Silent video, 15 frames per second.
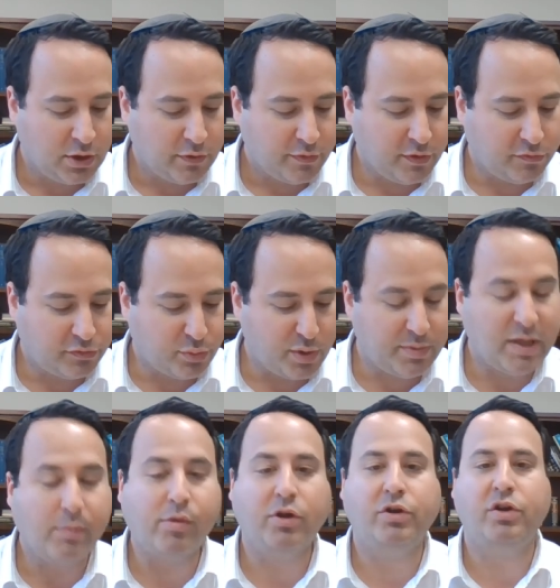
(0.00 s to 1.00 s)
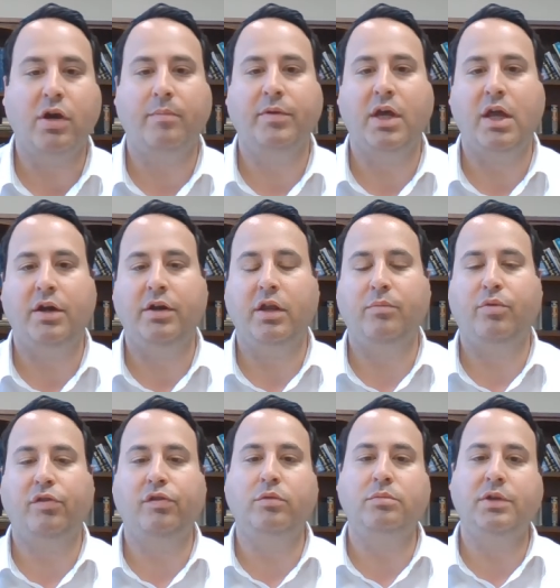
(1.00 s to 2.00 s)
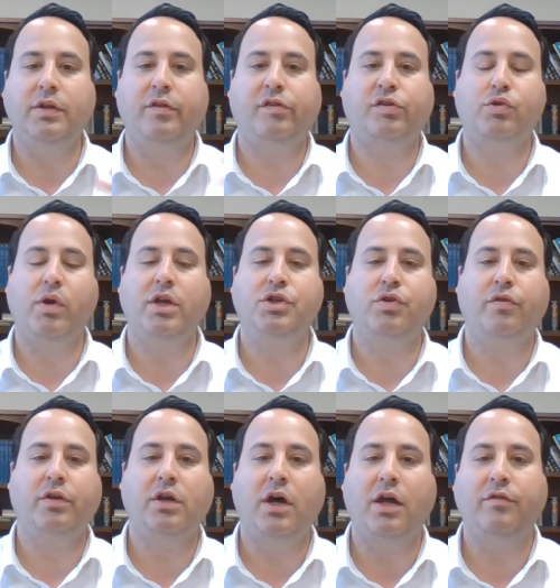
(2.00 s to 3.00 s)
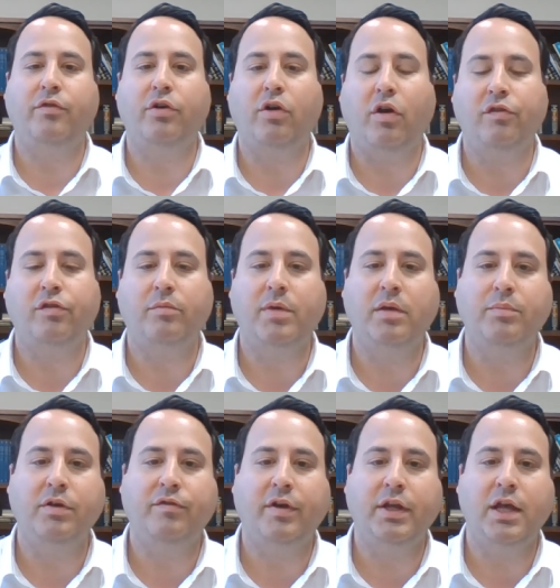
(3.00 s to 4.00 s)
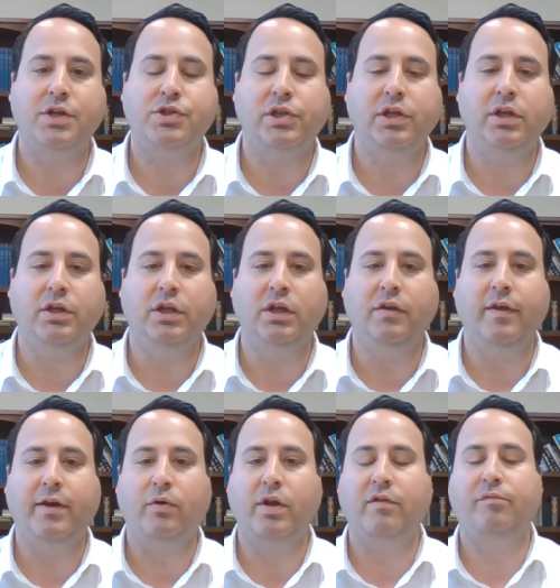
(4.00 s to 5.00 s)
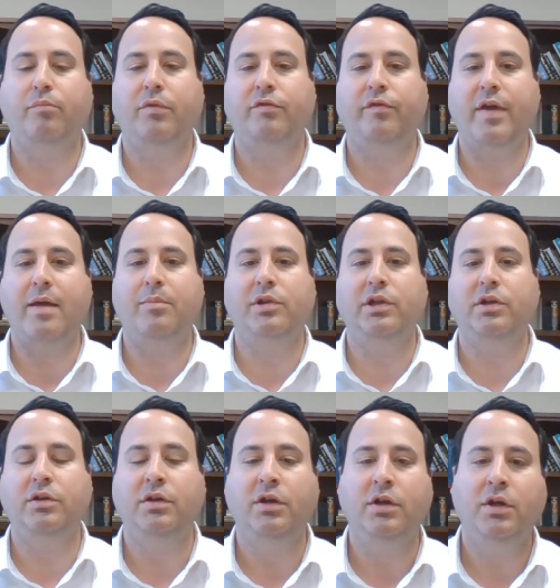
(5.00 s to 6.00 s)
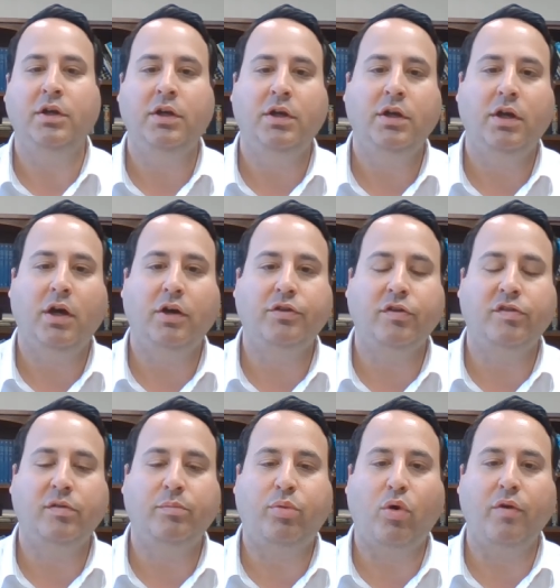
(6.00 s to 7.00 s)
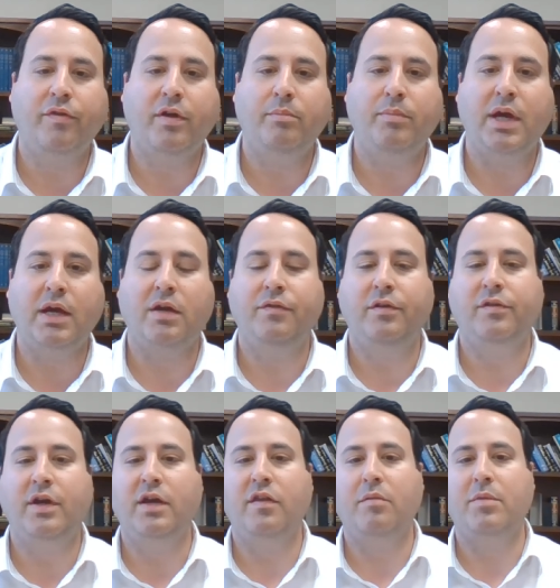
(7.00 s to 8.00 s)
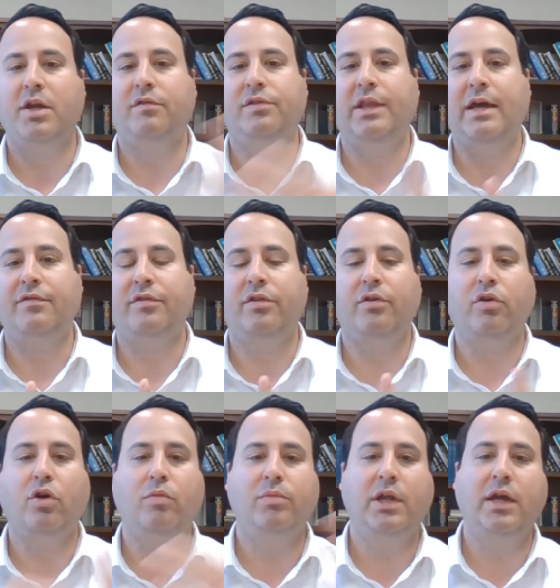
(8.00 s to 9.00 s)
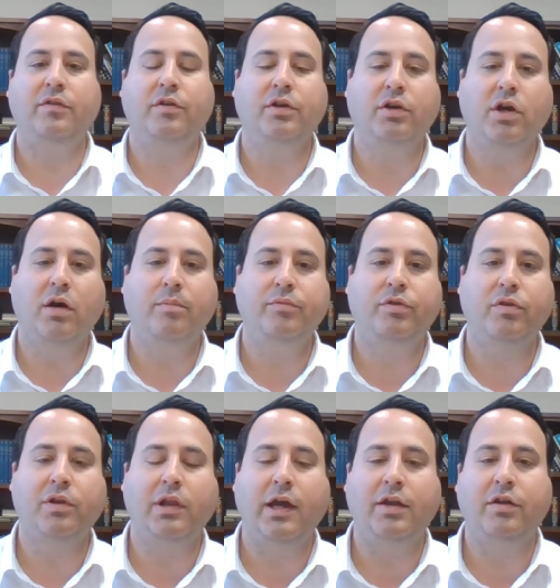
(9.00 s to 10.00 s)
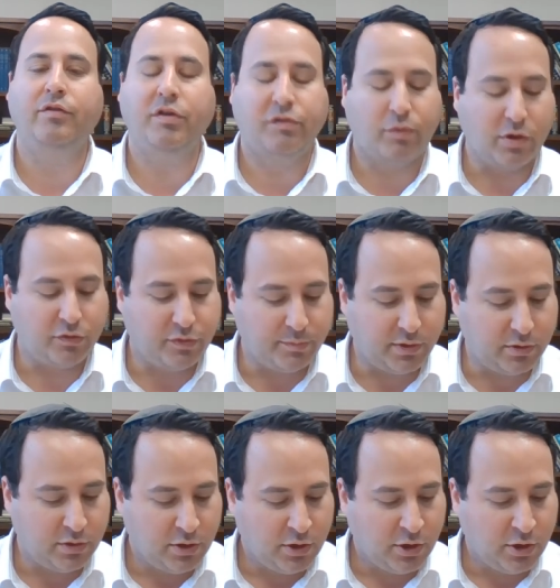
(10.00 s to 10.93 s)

these three people can come get it. And presumably the stranger, the convert, also might be financially in need. They don't have family to support them. Back in the day, they might have left their homeland and come to the land of Israel to be